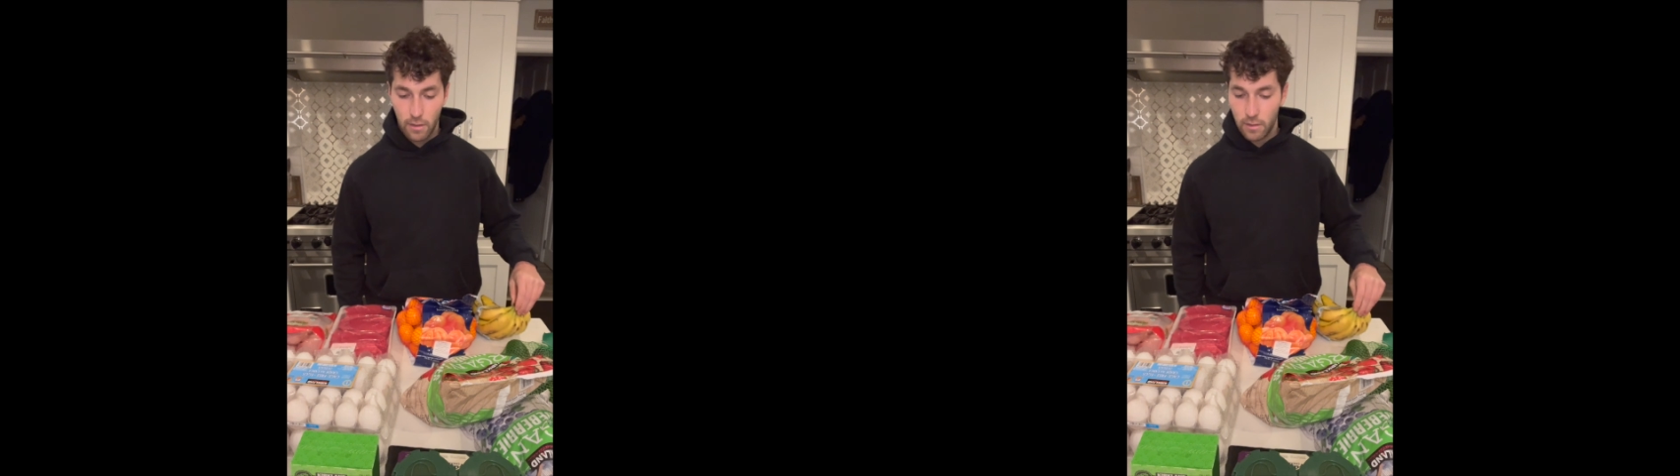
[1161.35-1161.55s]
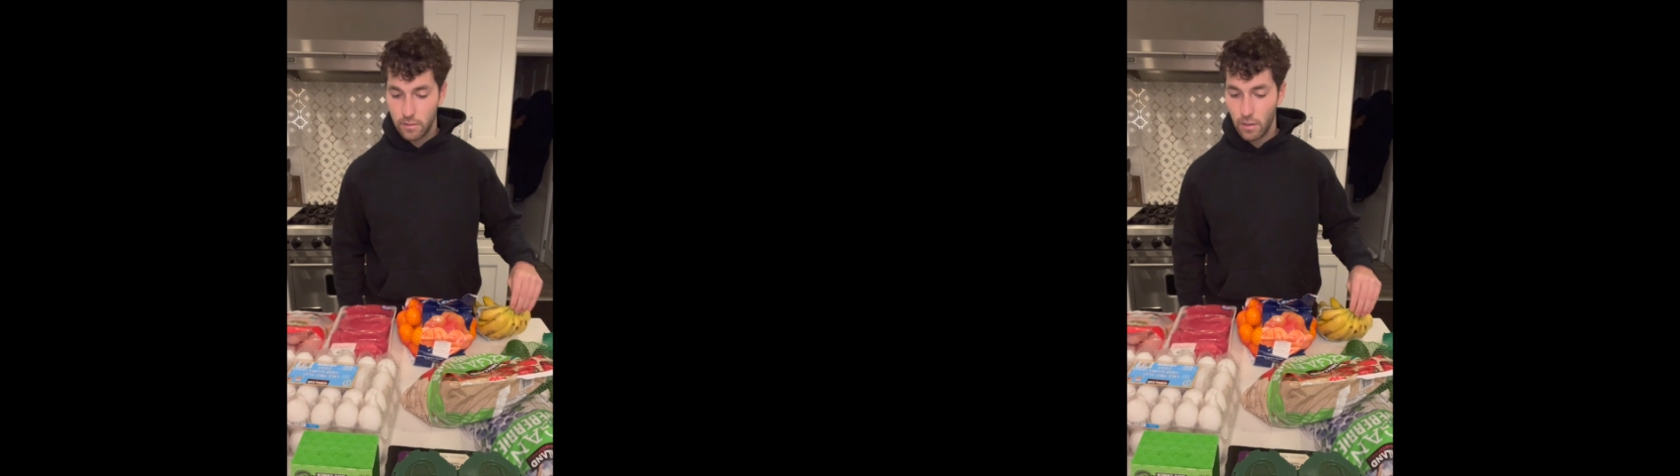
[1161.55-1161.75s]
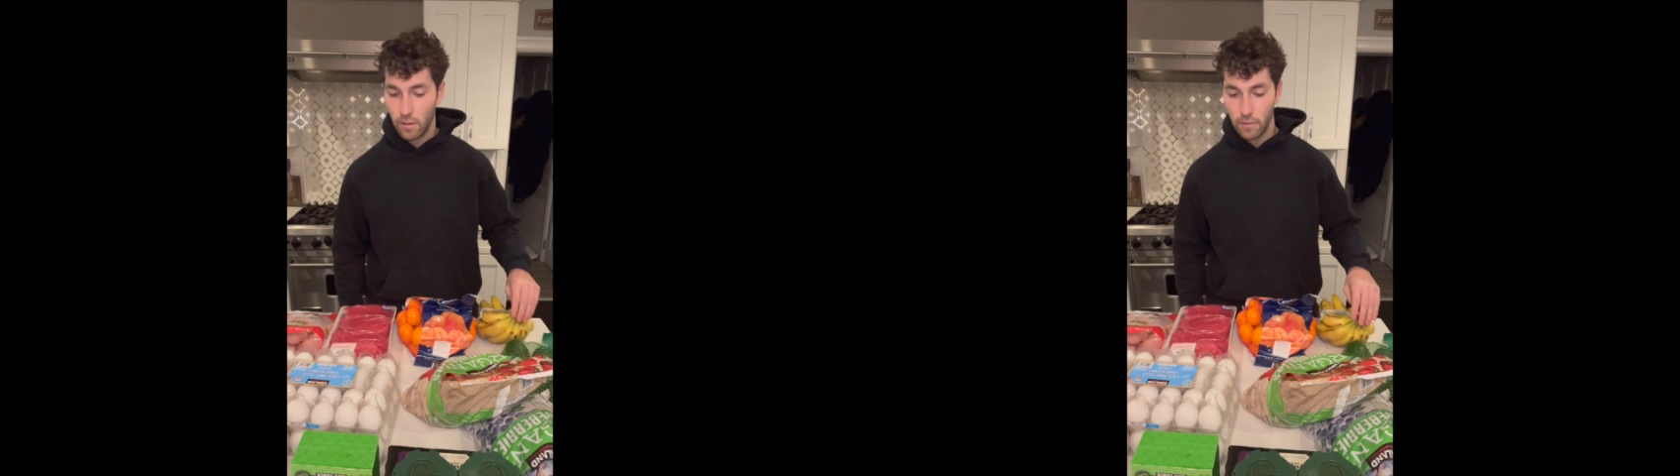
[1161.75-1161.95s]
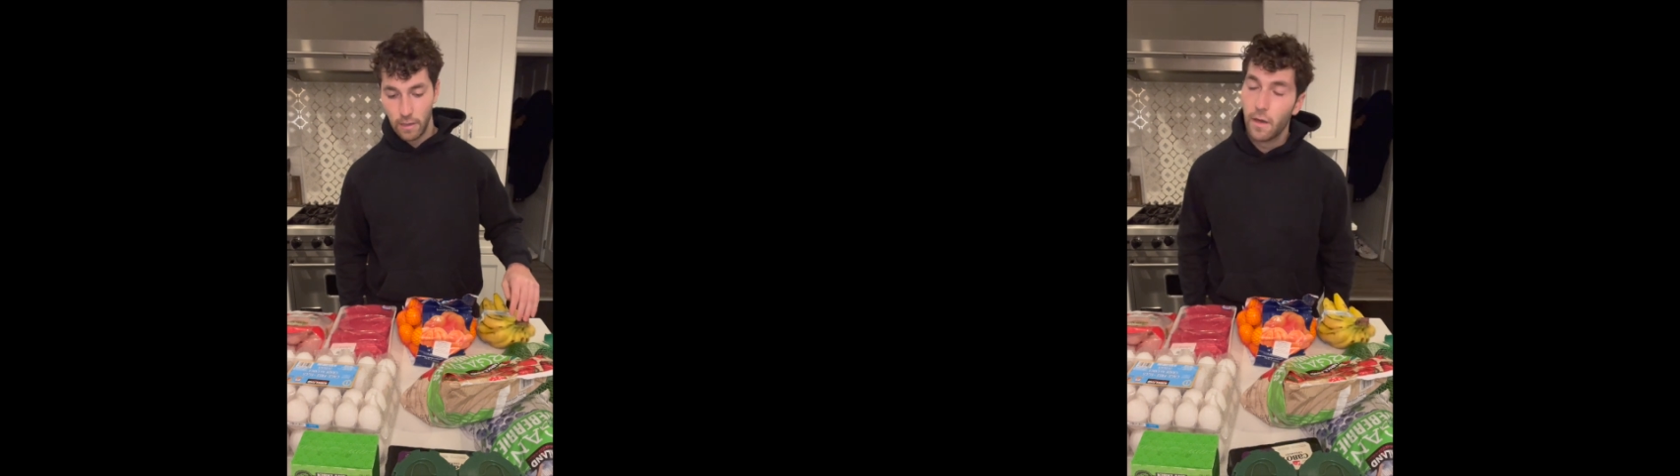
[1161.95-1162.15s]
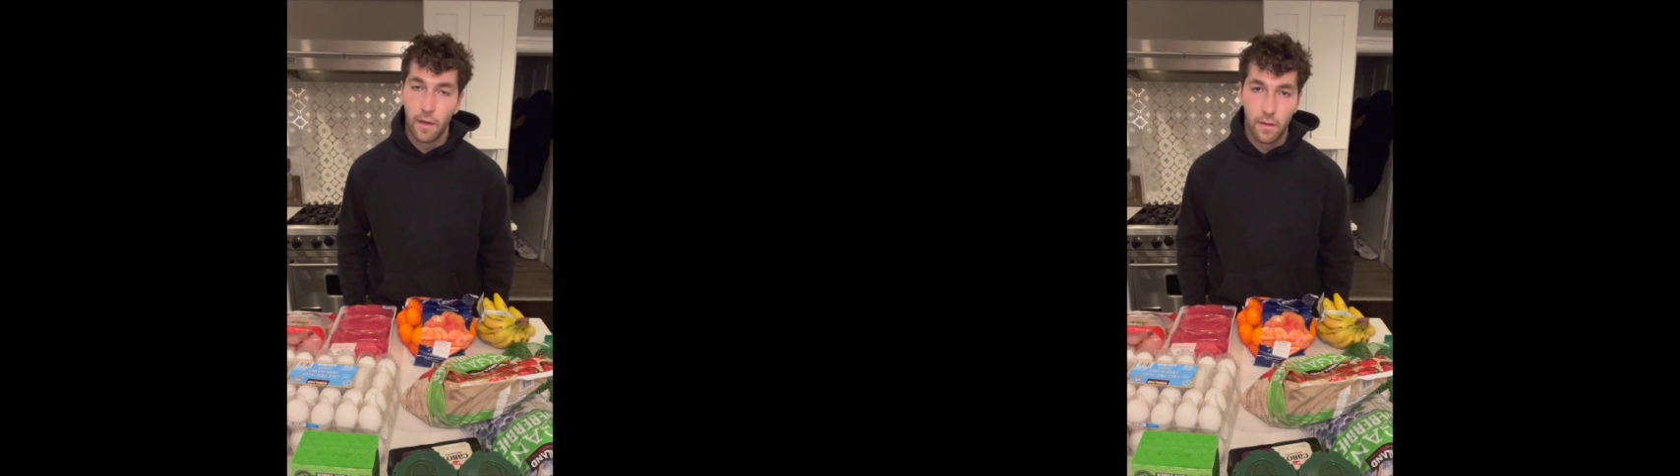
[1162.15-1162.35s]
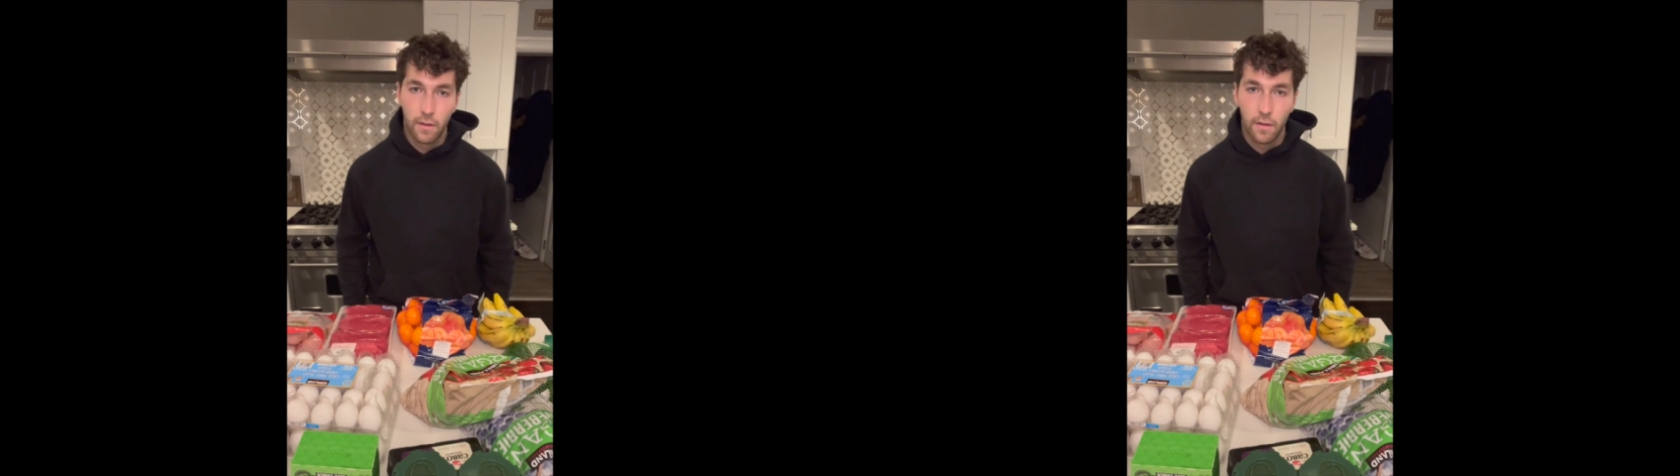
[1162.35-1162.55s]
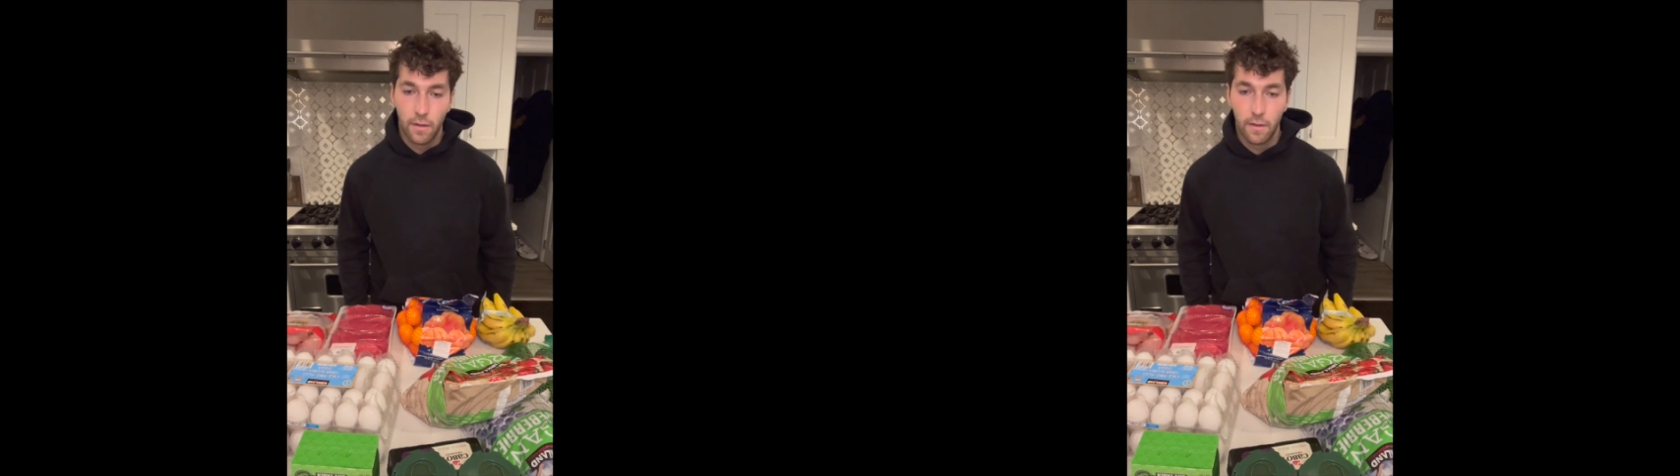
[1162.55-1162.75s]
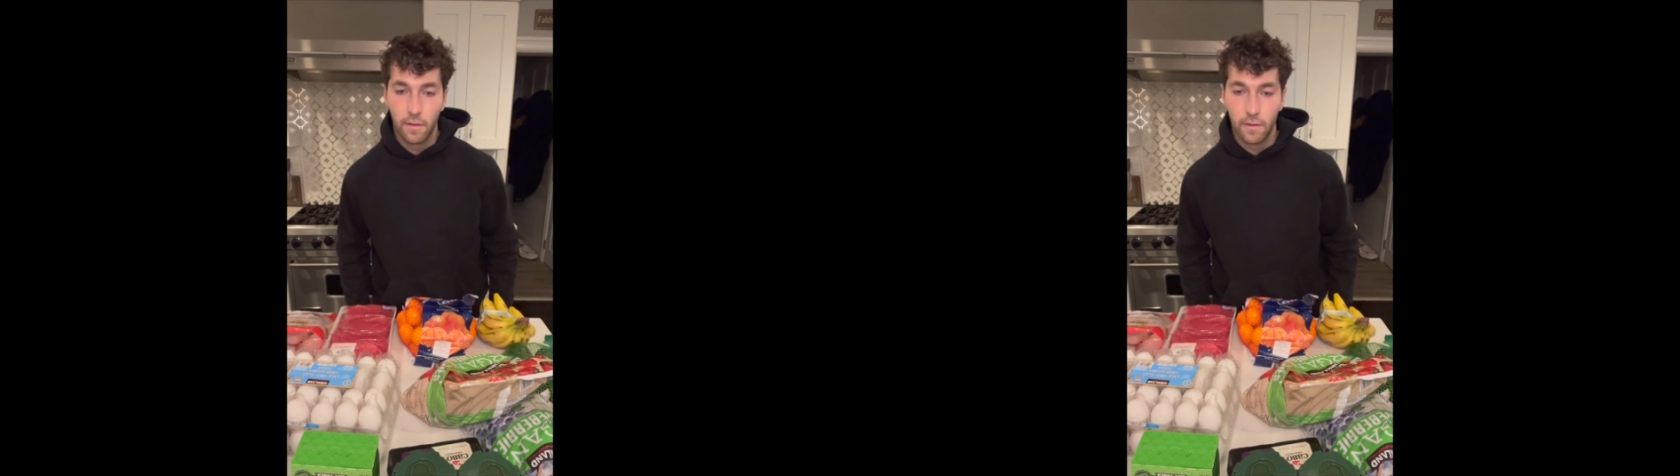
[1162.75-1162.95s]
So yeah,
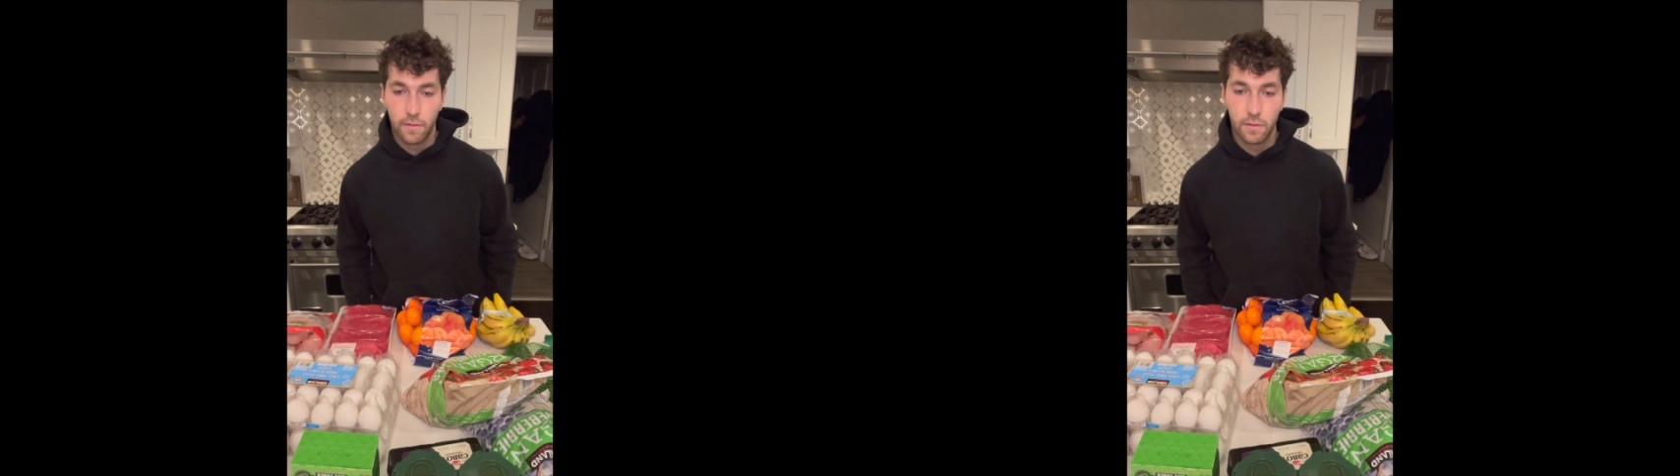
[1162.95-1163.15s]
this